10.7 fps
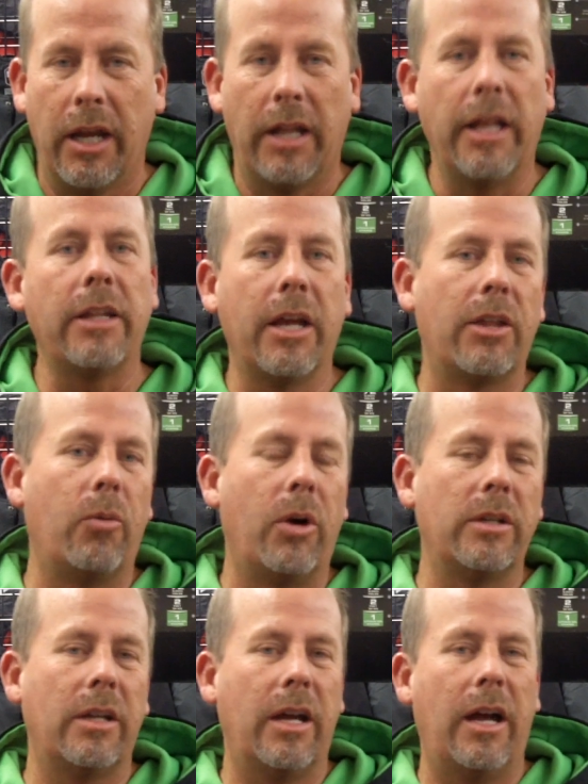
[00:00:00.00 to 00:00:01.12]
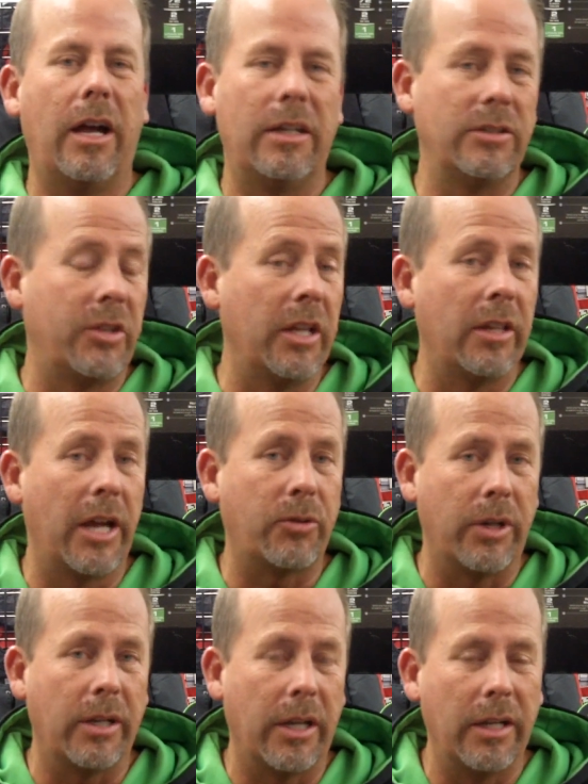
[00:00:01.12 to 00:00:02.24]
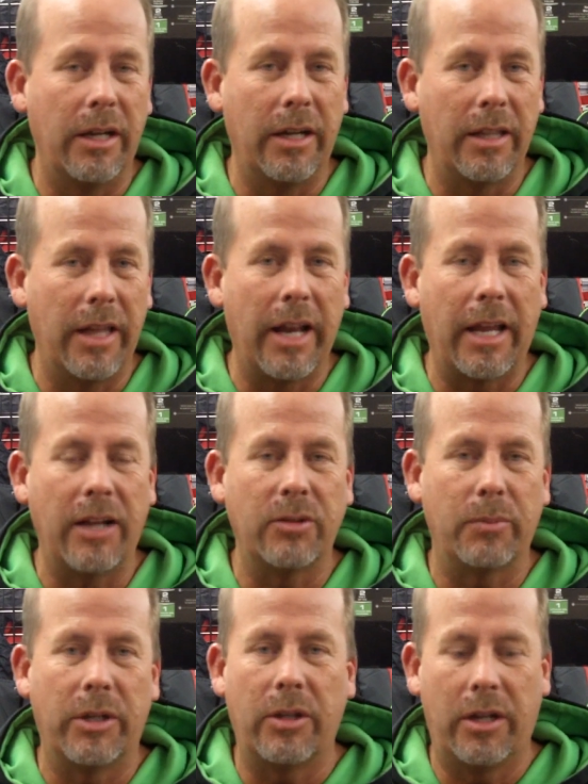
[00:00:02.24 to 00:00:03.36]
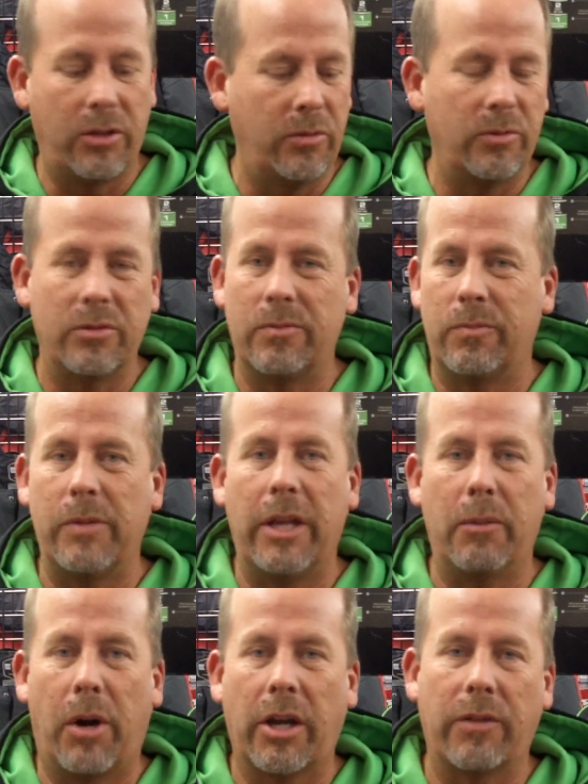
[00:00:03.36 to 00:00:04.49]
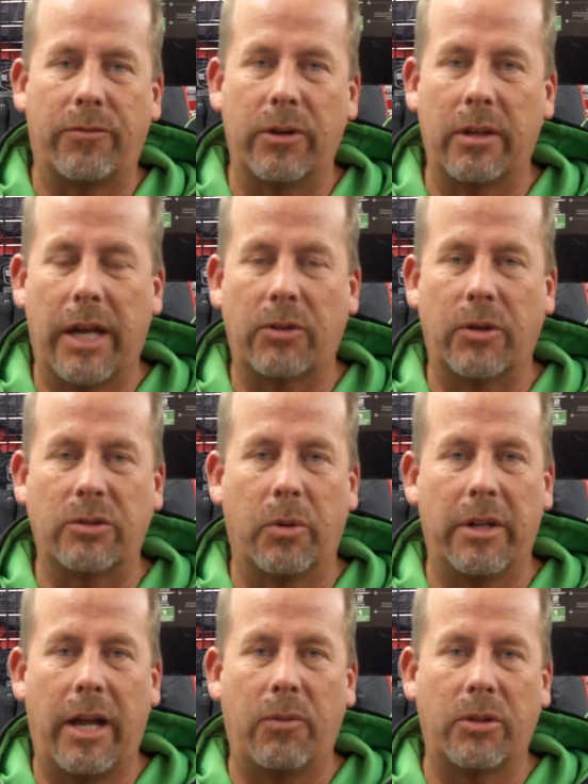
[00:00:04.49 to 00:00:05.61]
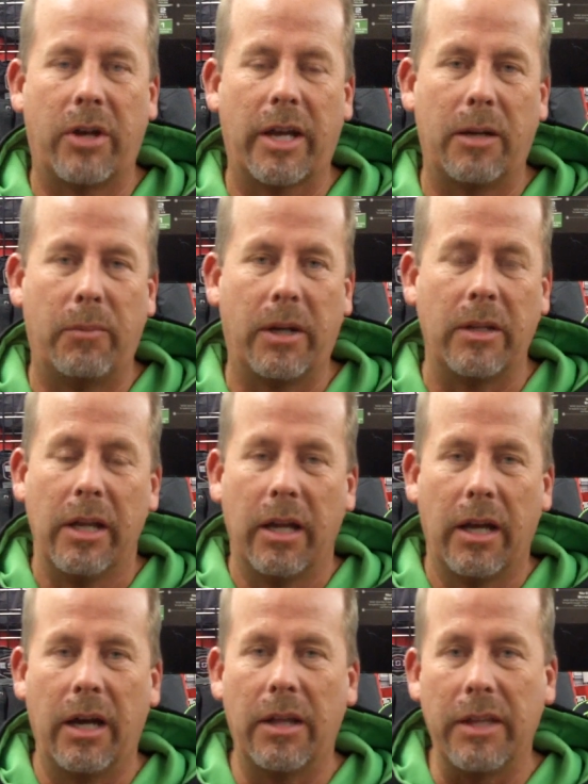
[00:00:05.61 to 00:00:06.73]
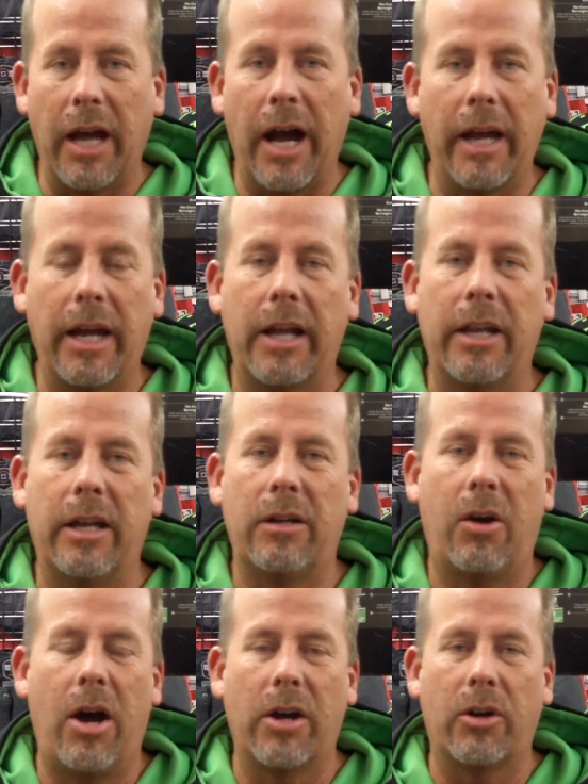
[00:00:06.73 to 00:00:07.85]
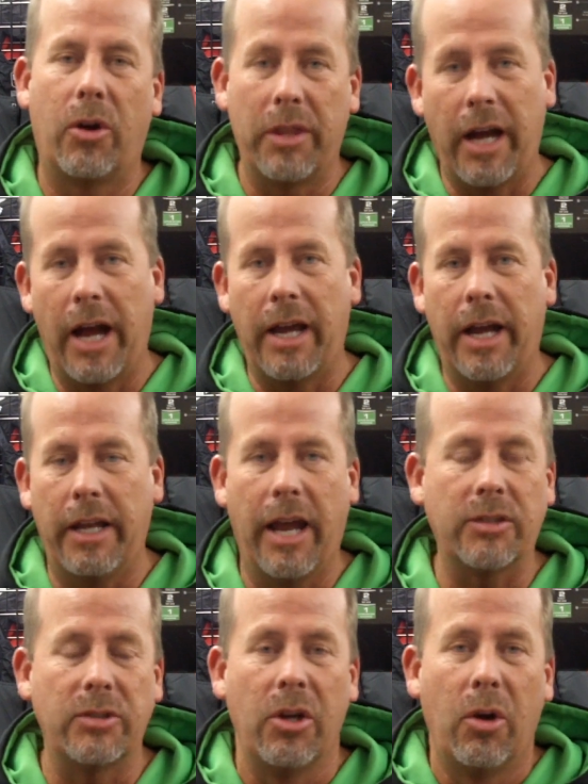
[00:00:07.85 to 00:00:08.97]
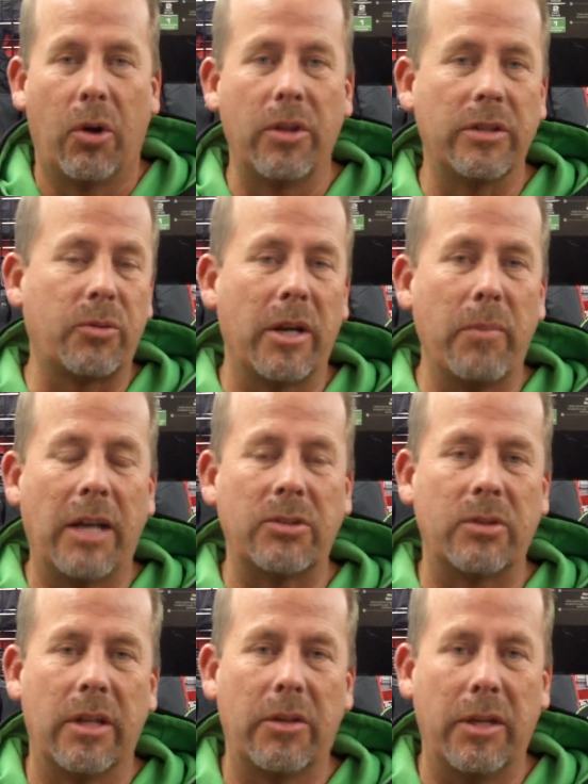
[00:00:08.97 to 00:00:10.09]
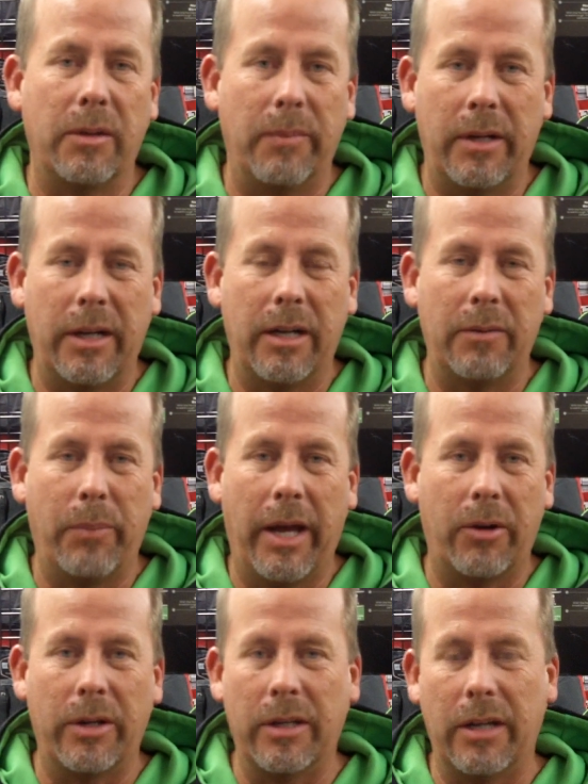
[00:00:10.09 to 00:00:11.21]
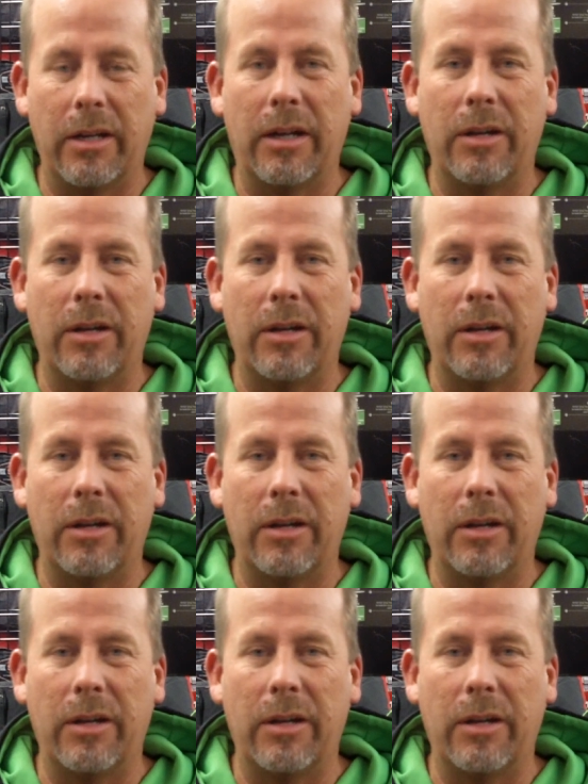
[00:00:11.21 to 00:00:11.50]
And then the other one is the electric. A lot of guys have been in the market for electrics, whether or not we're talking about the Ion auger or the Ion X or the Strike Master lithium battery